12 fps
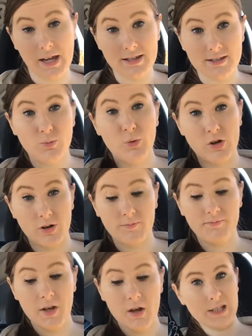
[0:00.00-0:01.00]
because when
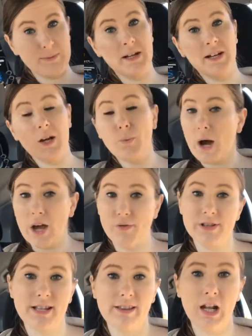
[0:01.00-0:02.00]
you're a husband and
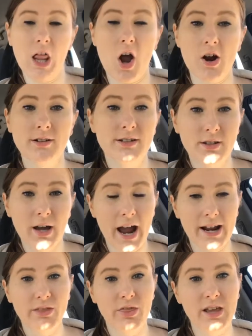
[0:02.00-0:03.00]
wife, it's a little hard to
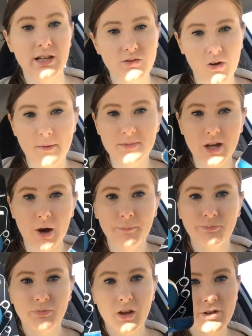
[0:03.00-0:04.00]
hide things from.
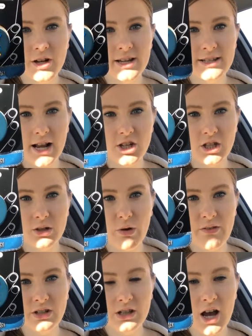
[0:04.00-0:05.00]
So Trevor is
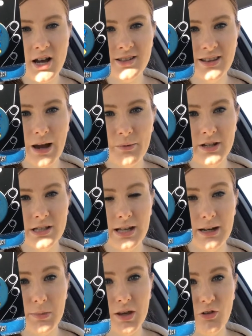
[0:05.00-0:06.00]
actually Ravenclaw, so that one
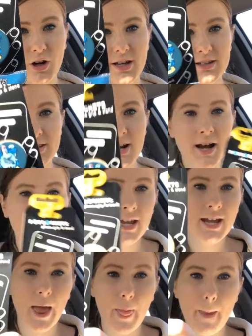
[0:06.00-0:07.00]
is gonna be for his
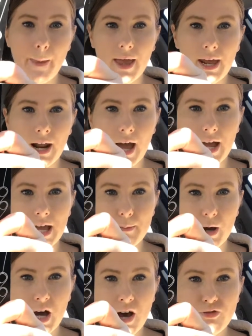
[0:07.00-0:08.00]
stocking, and then I
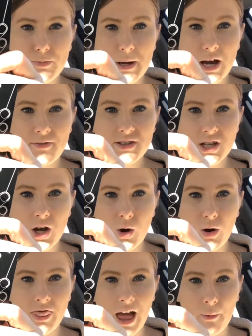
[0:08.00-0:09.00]
am a Hufflepuff,
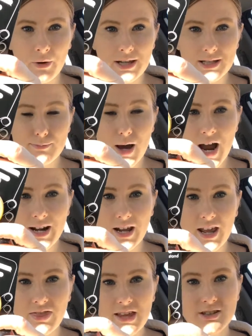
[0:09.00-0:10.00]
so that one is
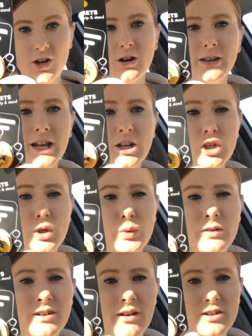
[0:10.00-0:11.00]
mine. And these are, like,
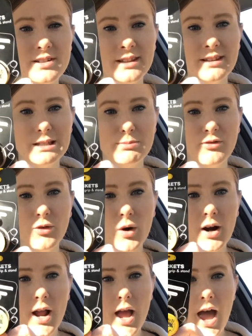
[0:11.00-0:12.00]
new. We've never seen these
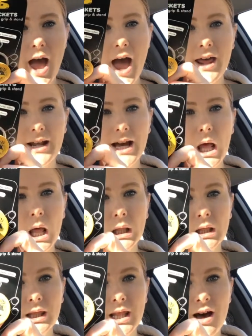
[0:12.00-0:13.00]
before, and
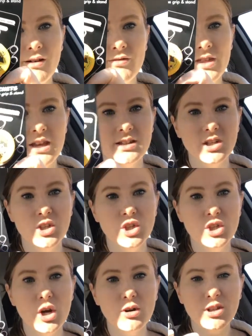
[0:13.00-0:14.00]
I love
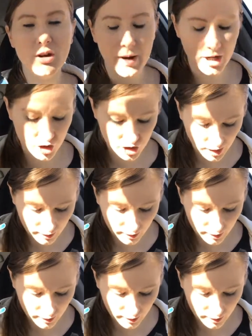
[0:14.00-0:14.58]
these so, so much.